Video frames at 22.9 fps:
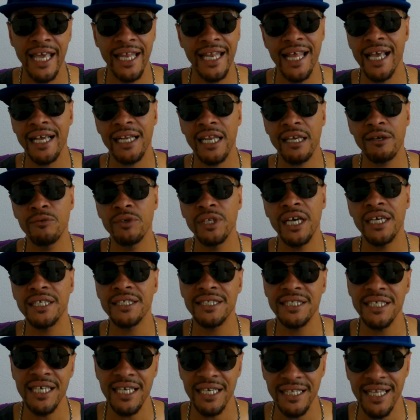and act like we're not
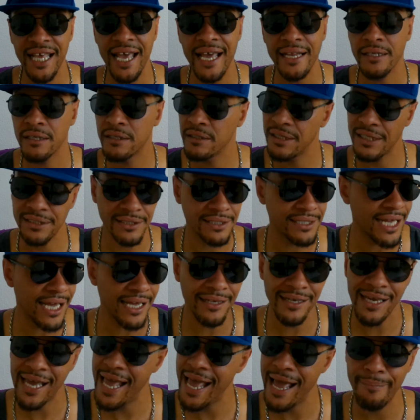seeing that. That's
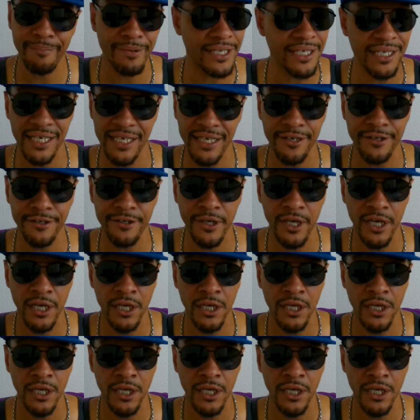not happening here.